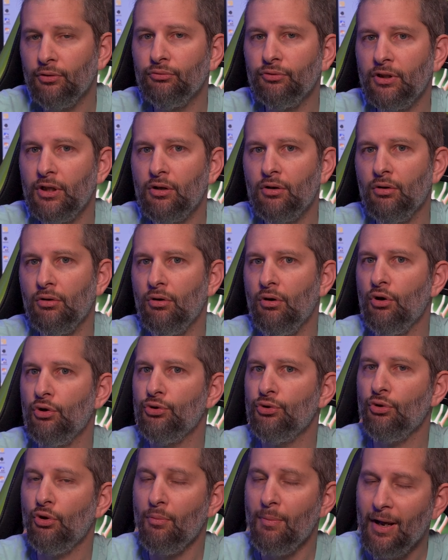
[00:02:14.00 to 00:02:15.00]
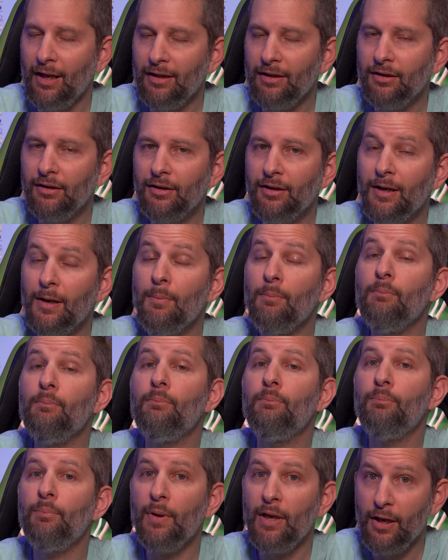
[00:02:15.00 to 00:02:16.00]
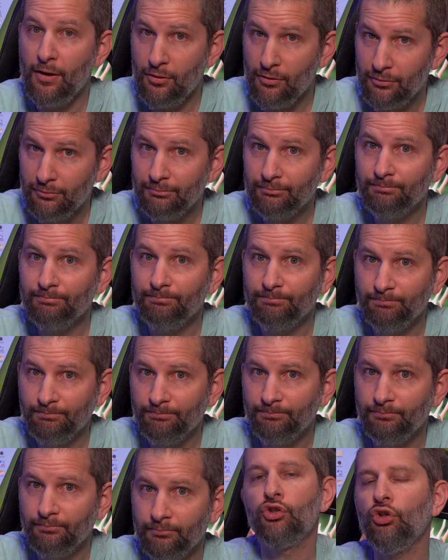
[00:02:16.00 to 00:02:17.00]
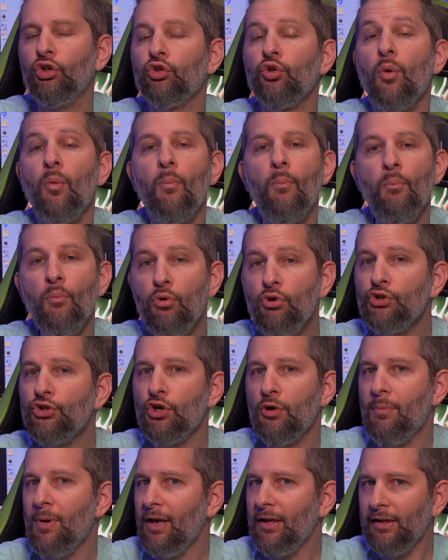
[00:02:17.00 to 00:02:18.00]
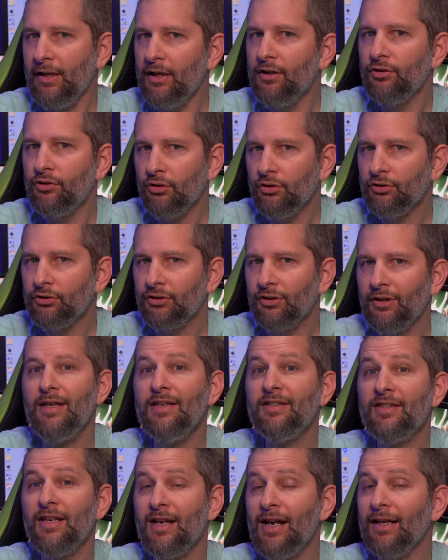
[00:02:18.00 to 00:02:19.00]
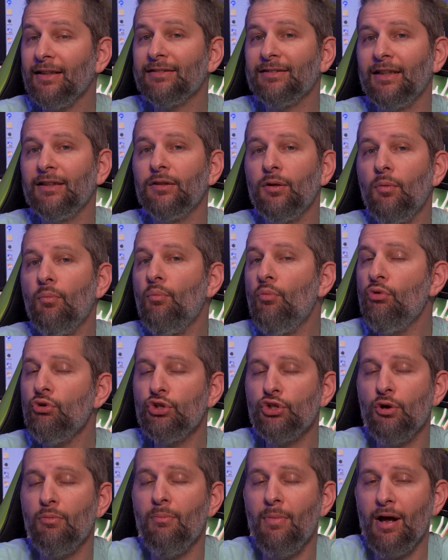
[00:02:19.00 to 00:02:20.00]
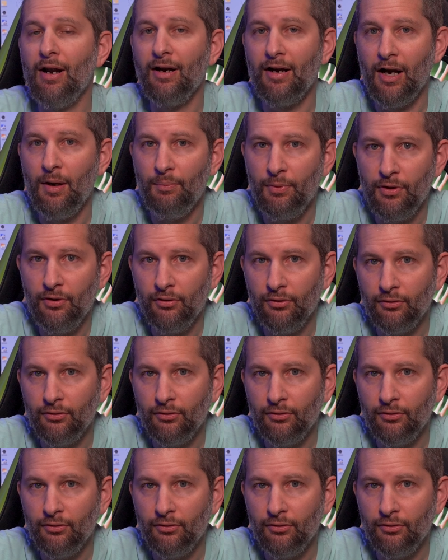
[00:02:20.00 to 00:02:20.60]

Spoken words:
drive, but they are significantly more sluggish and deteriorate physically a lot faster.